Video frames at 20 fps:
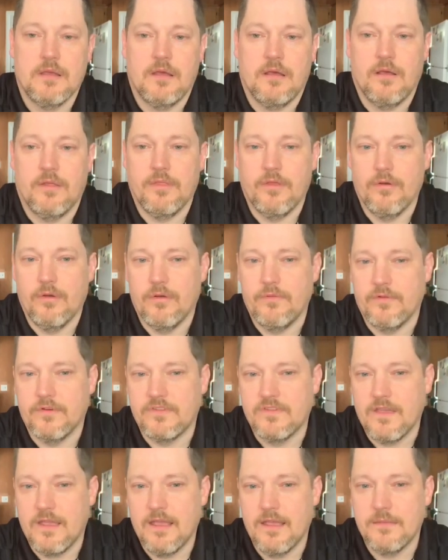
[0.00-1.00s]
Although over
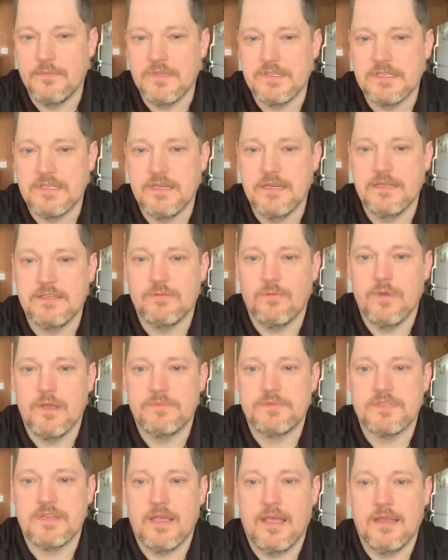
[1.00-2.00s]
time the city's
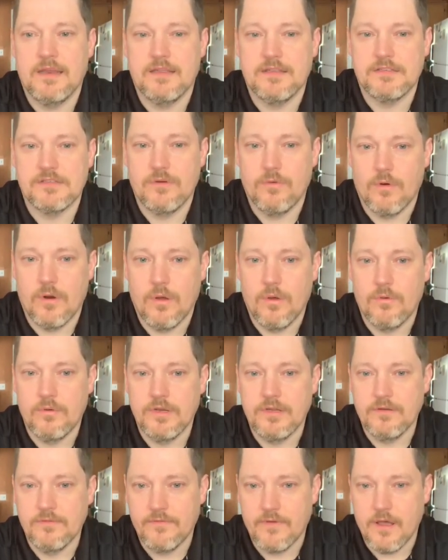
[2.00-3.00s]
website has
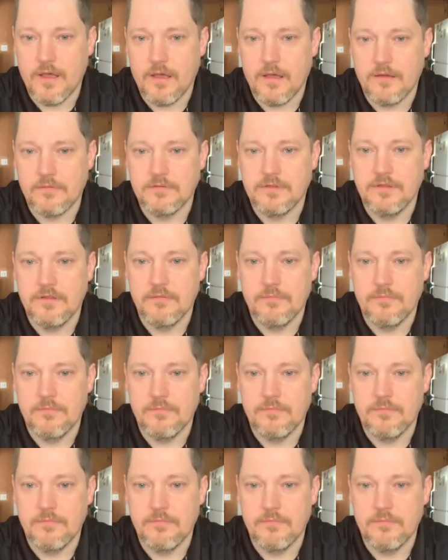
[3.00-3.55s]
grown and evolved,